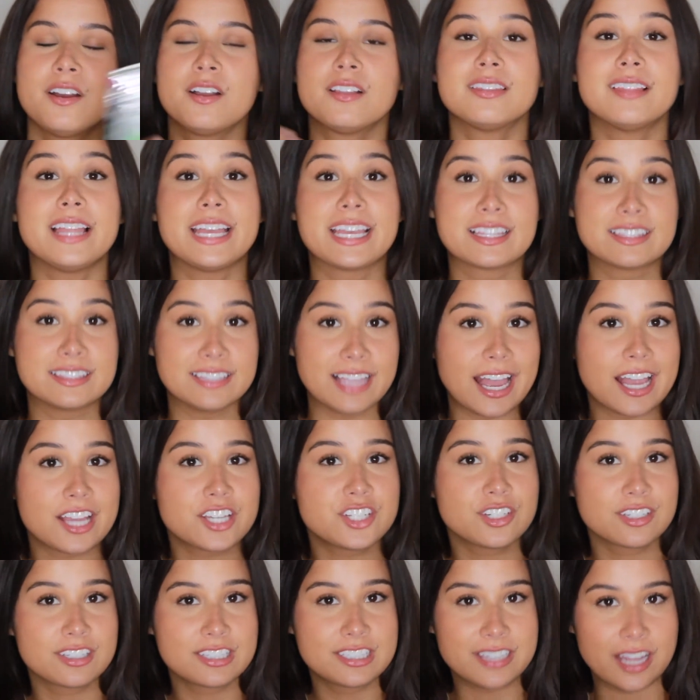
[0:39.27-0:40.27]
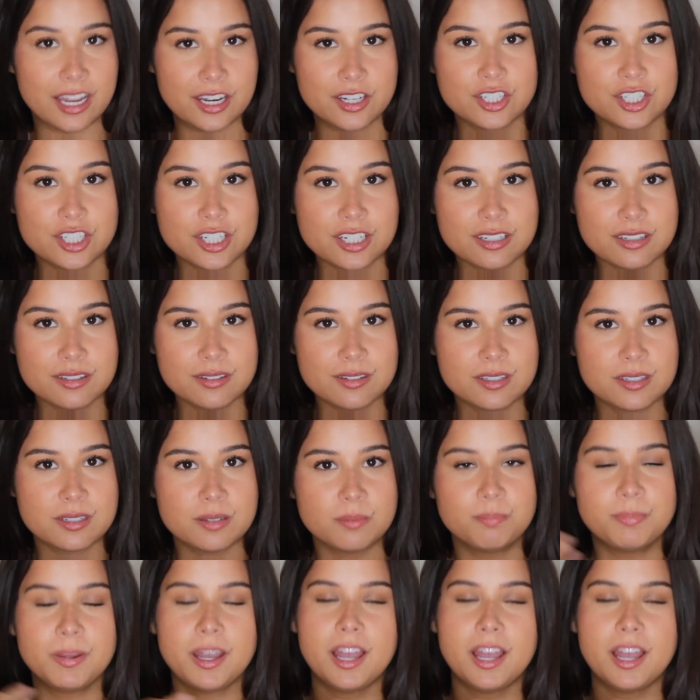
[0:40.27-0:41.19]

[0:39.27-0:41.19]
like lash extensions,